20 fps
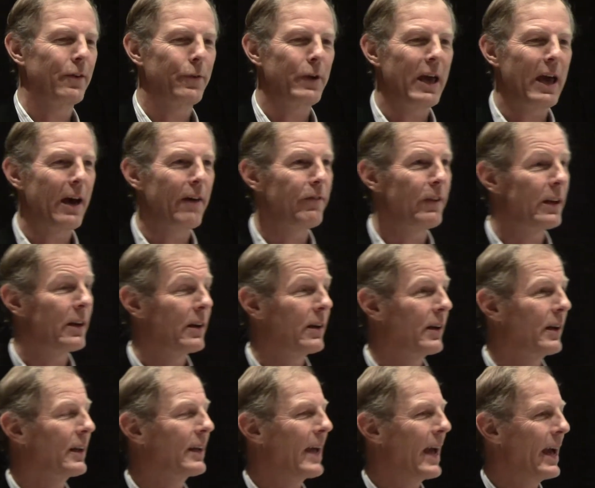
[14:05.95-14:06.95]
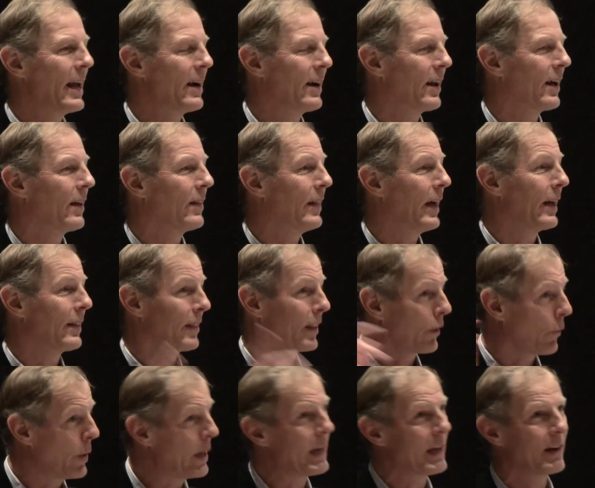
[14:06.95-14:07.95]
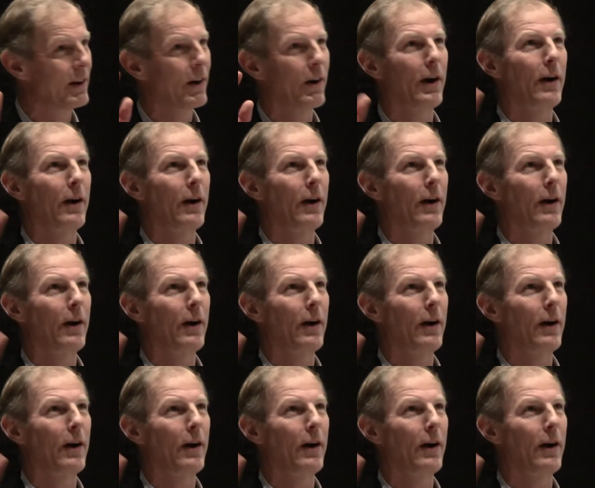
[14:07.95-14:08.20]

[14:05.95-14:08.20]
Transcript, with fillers: We have in, in Canada that the Queen,